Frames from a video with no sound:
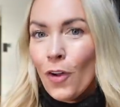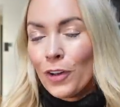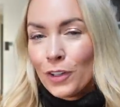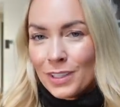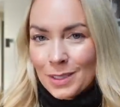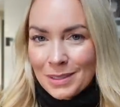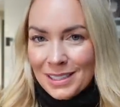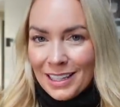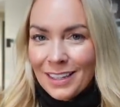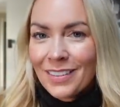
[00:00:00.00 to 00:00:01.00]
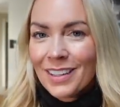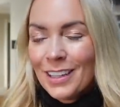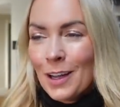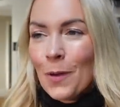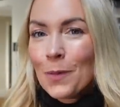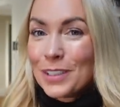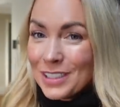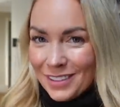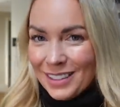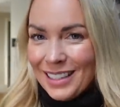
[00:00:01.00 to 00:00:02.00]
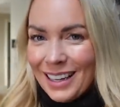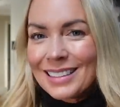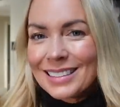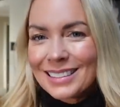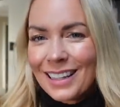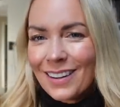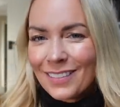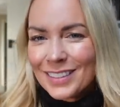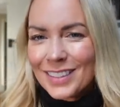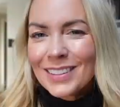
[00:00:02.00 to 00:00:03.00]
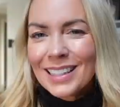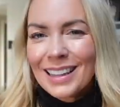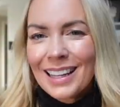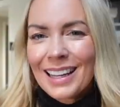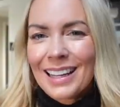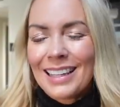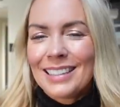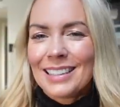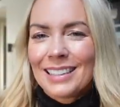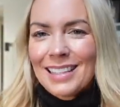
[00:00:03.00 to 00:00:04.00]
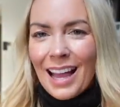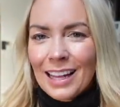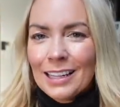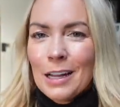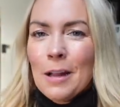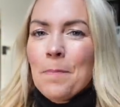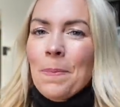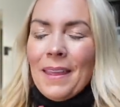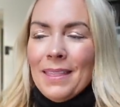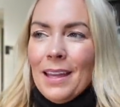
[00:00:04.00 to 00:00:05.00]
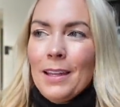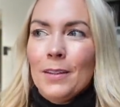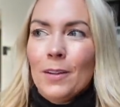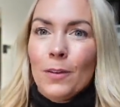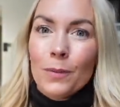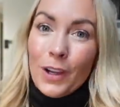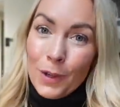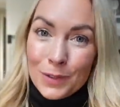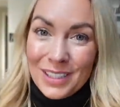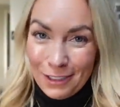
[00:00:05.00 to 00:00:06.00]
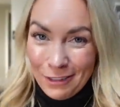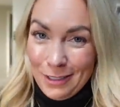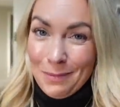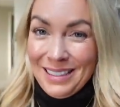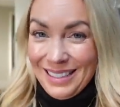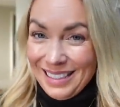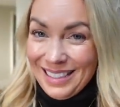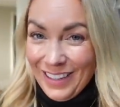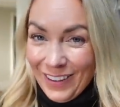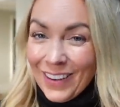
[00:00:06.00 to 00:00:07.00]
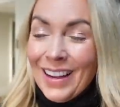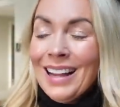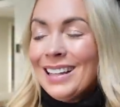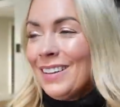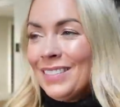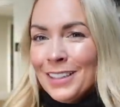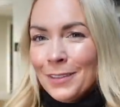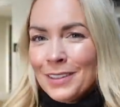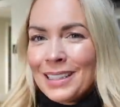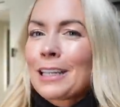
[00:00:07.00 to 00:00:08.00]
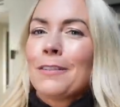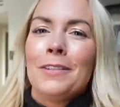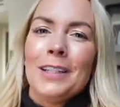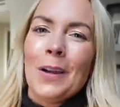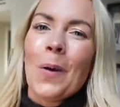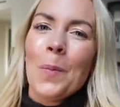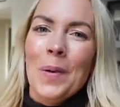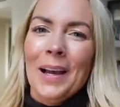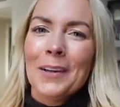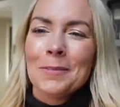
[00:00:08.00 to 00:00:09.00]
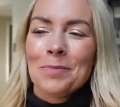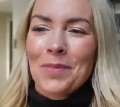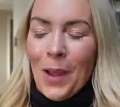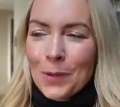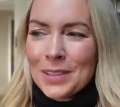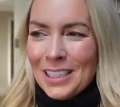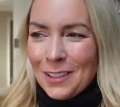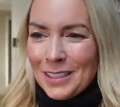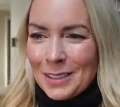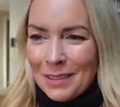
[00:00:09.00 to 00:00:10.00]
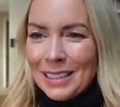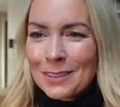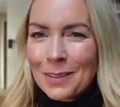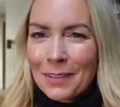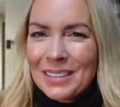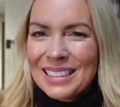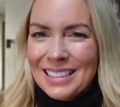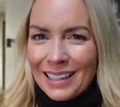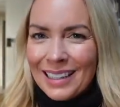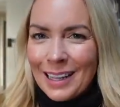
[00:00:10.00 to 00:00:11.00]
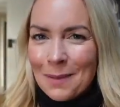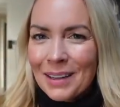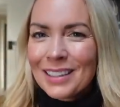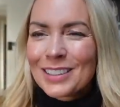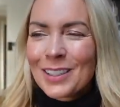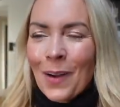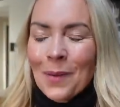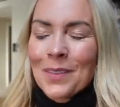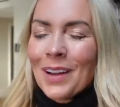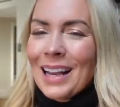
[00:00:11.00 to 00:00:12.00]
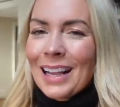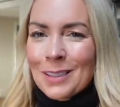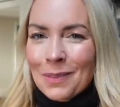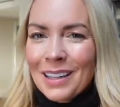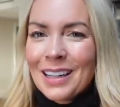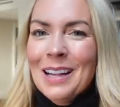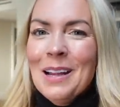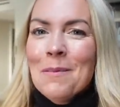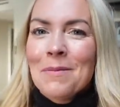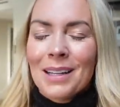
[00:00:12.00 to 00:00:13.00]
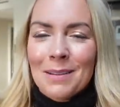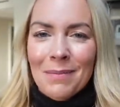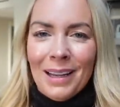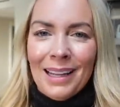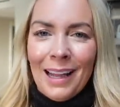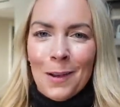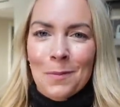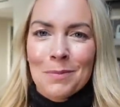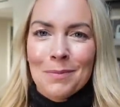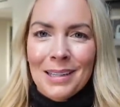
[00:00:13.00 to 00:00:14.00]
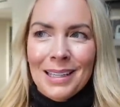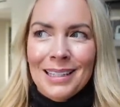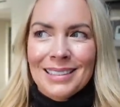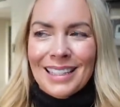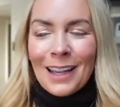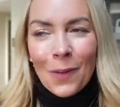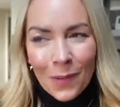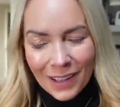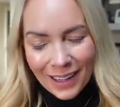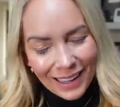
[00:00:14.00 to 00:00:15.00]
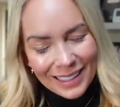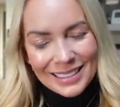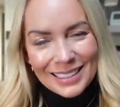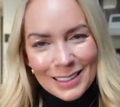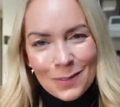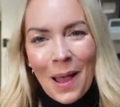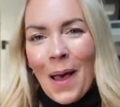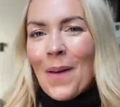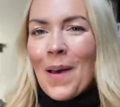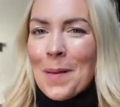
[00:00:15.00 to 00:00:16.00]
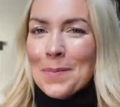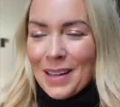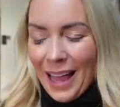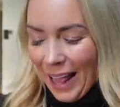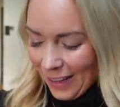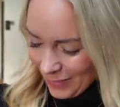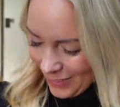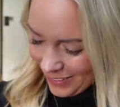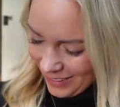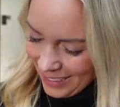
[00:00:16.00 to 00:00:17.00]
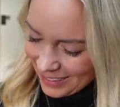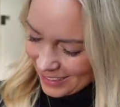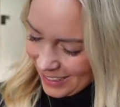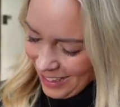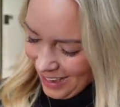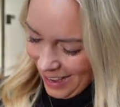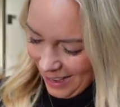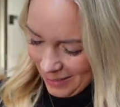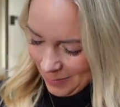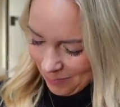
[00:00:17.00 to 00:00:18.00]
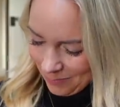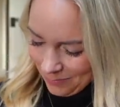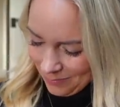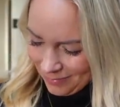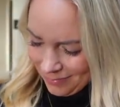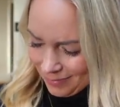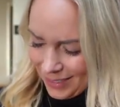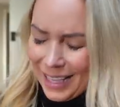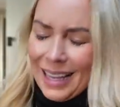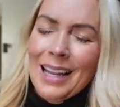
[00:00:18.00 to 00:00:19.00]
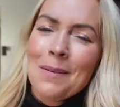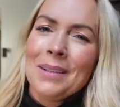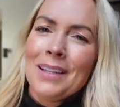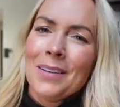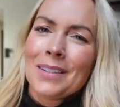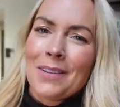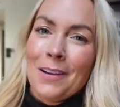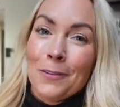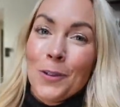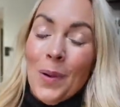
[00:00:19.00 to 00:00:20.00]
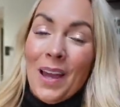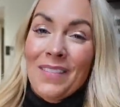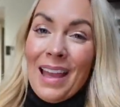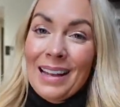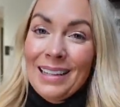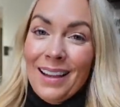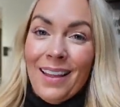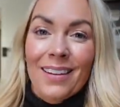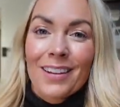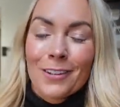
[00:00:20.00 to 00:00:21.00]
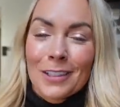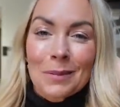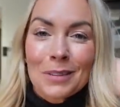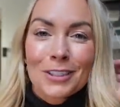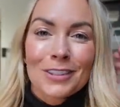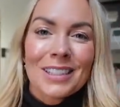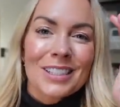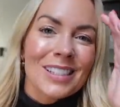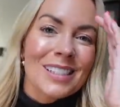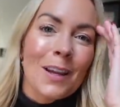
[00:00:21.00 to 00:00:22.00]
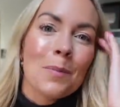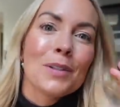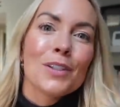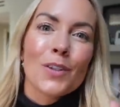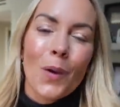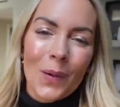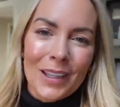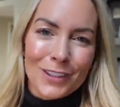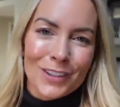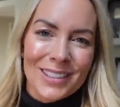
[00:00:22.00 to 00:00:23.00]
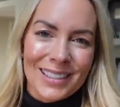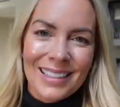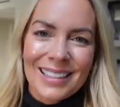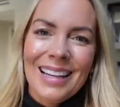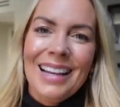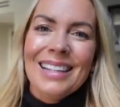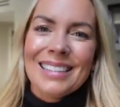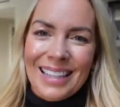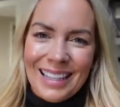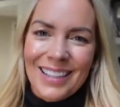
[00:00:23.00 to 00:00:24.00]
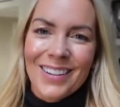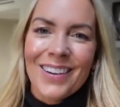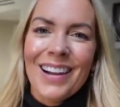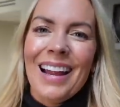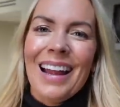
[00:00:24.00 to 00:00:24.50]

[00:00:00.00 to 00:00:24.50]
on a Christmas Eve, which is really nice because I don't have to do anything. He does that. And then we're hosting Christmas this year. Let me know if you'd like a video about hosting Christmas. We haven't done it that much, so I'm not an expert, but it might help me to get organized as well and plan for it. But yeah, let me know as well if you have any other Christmas traditions. I'd be so interested to hear